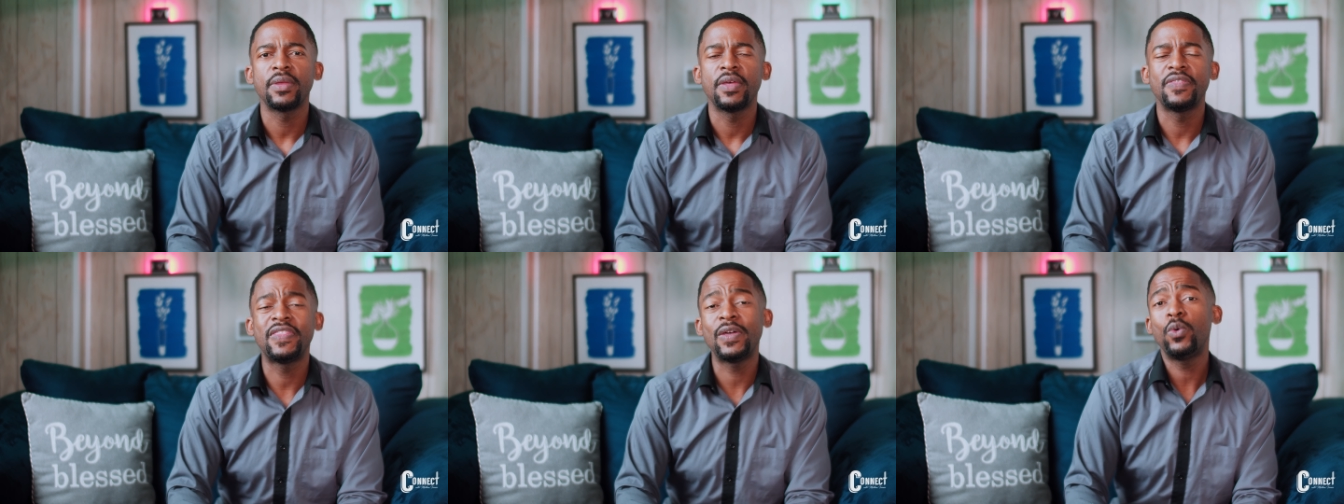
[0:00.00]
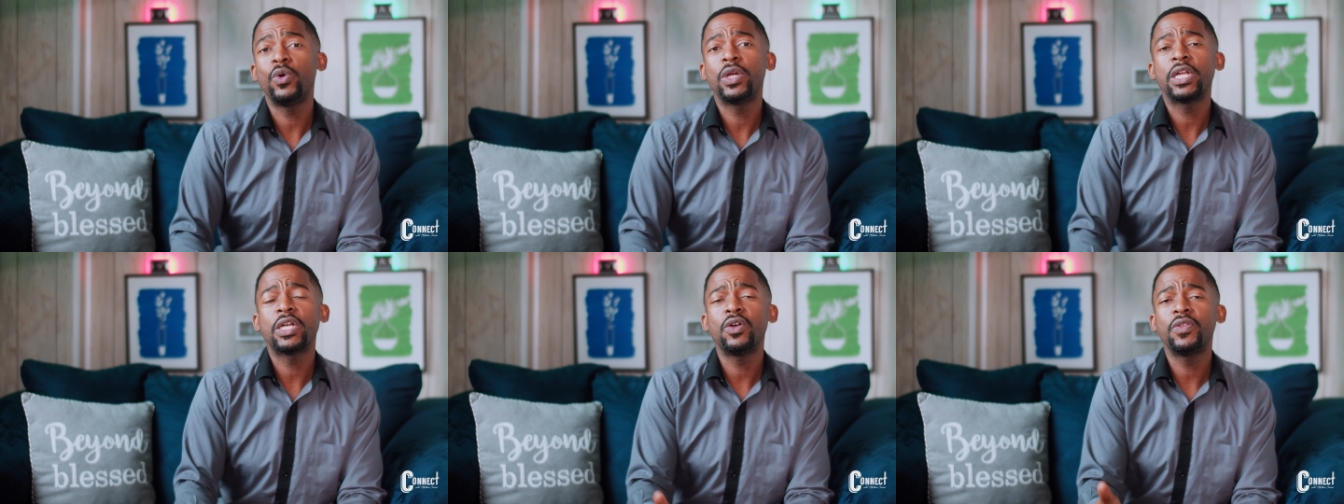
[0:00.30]
They
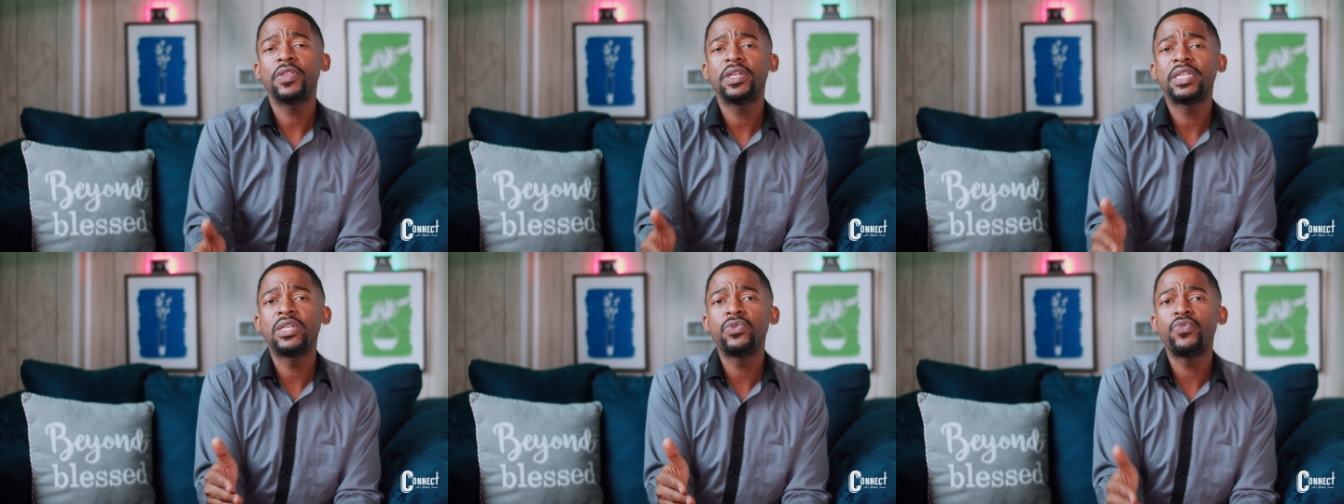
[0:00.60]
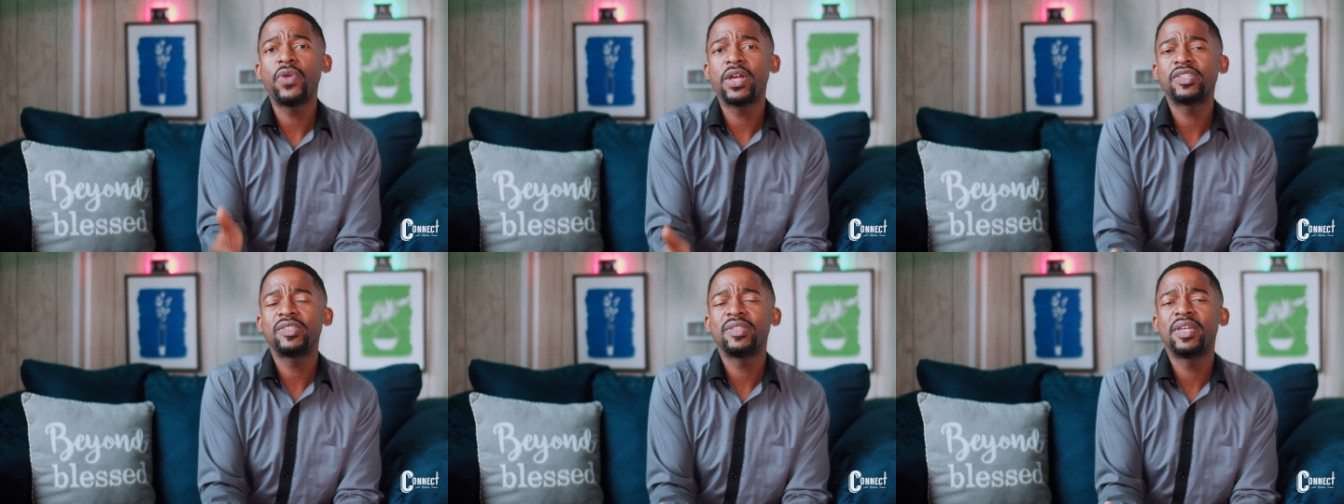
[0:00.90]
want to go the
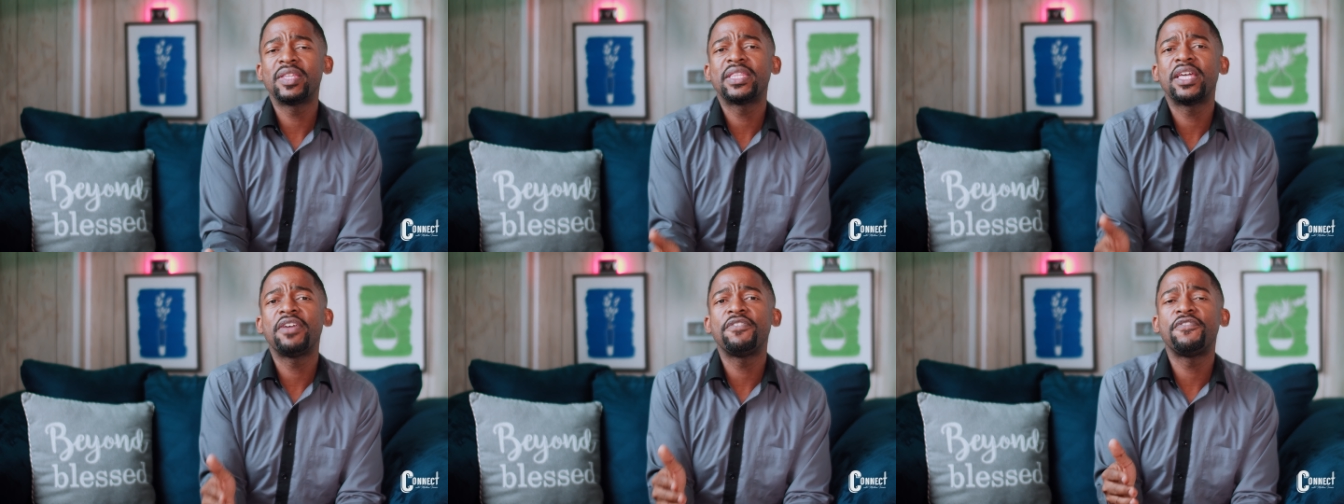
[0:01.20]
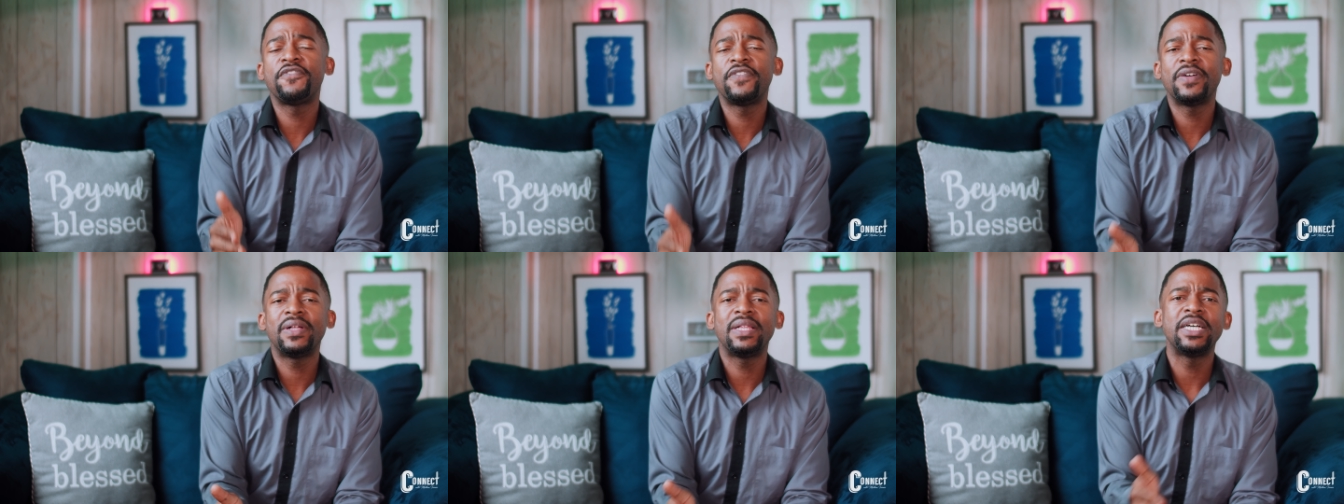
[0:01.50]
direction that they
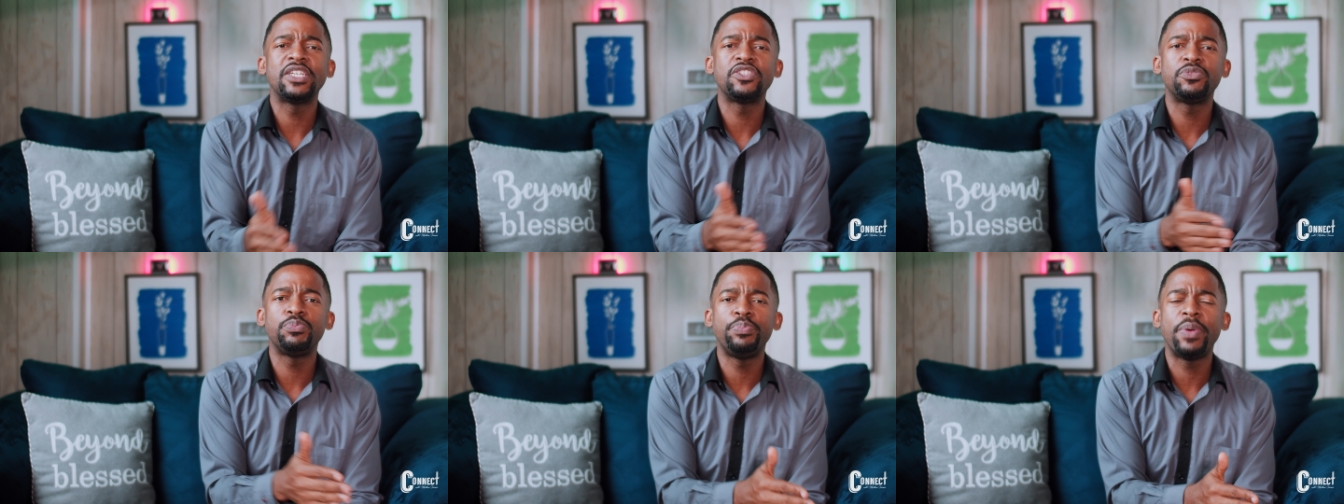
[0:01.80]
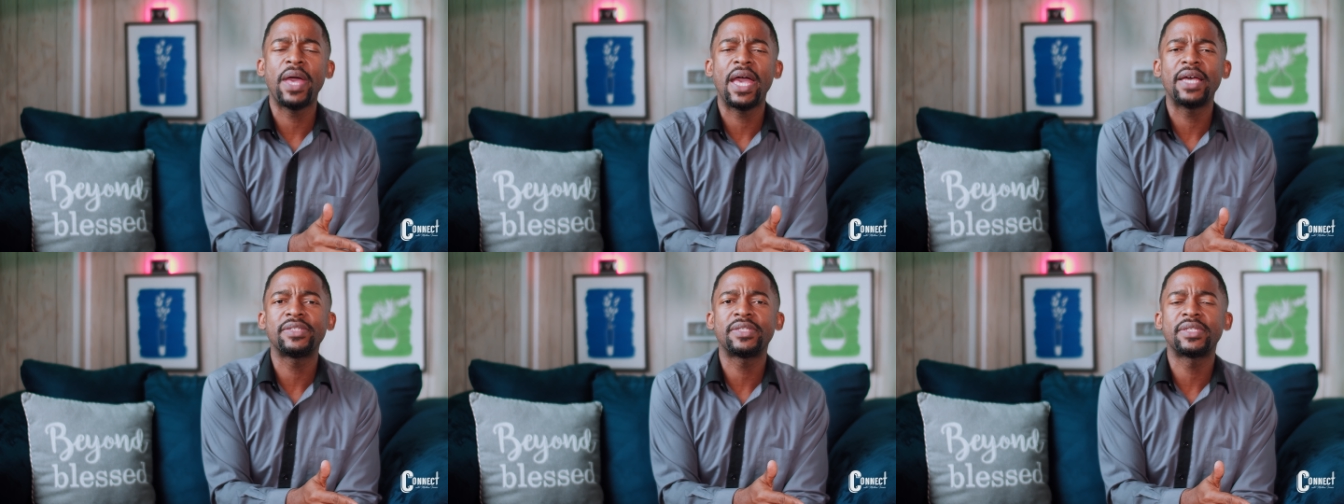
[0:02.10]
feel is
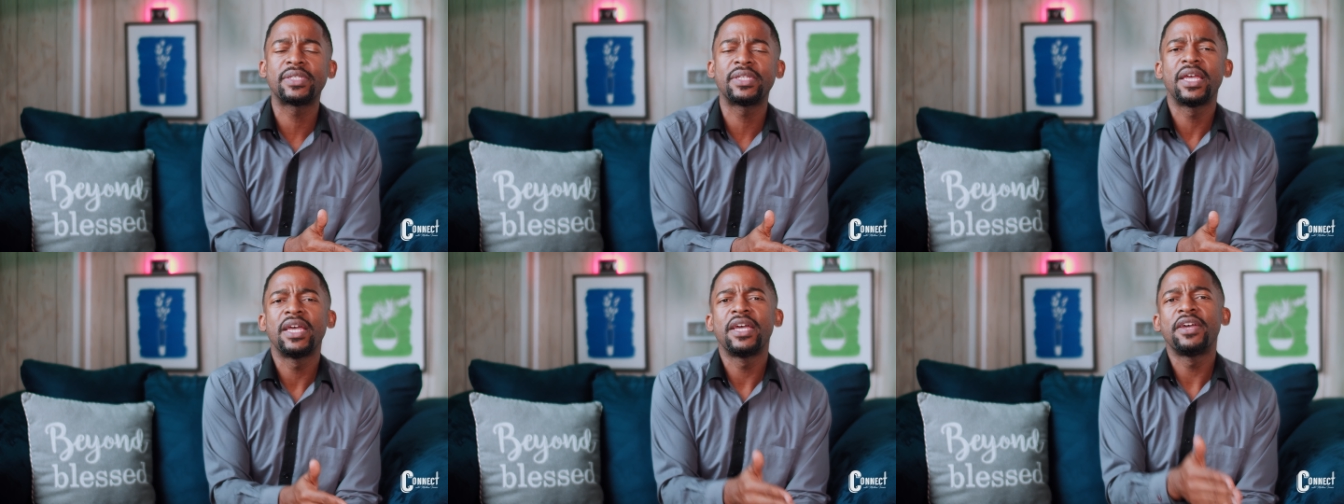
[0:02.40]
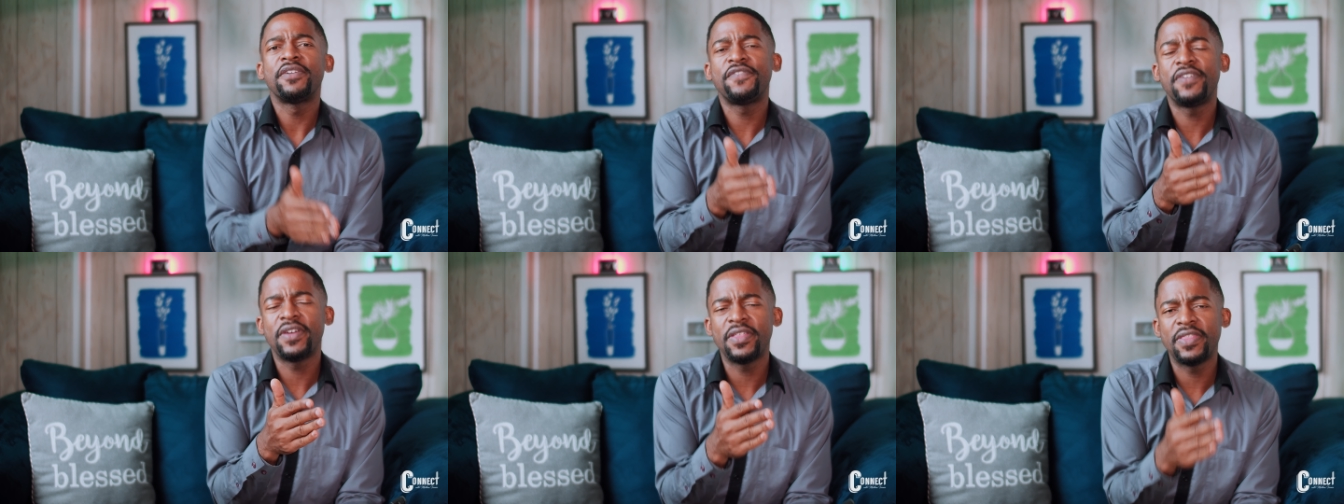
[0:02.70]
best
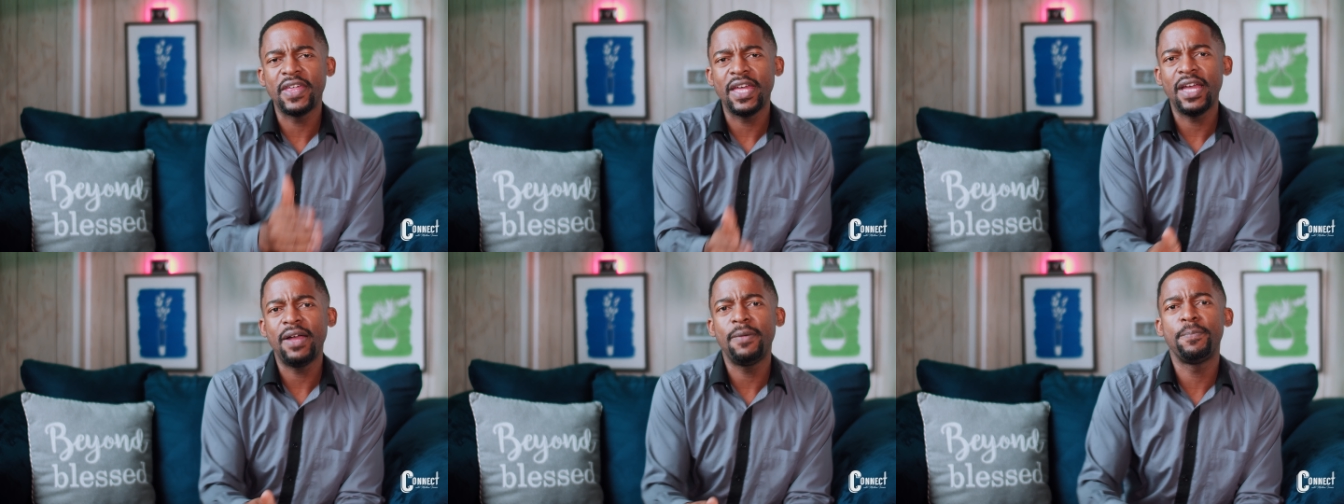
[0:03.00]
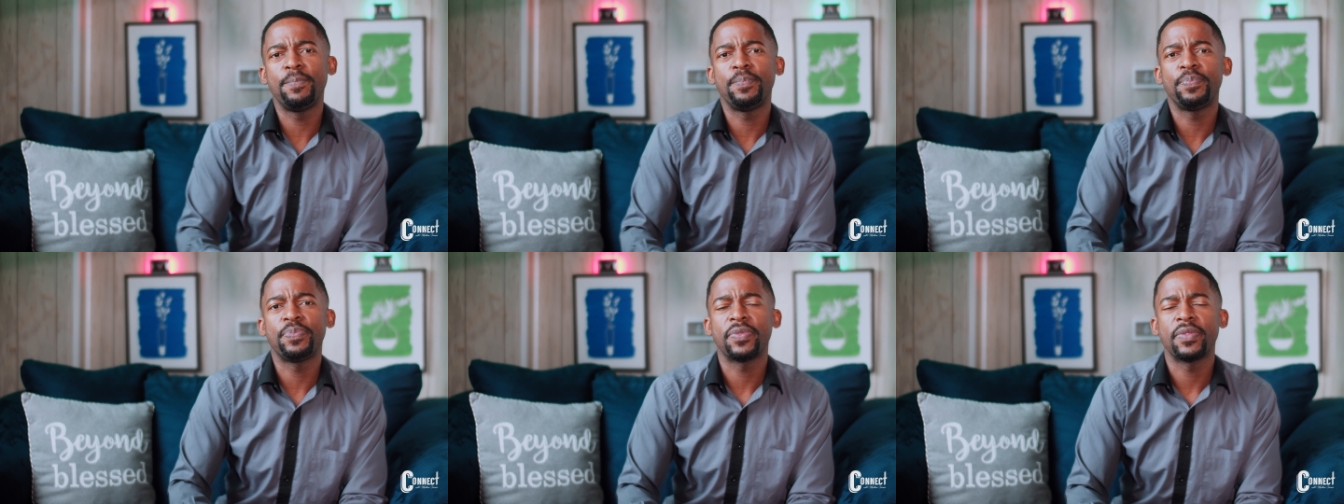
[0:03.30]
for them.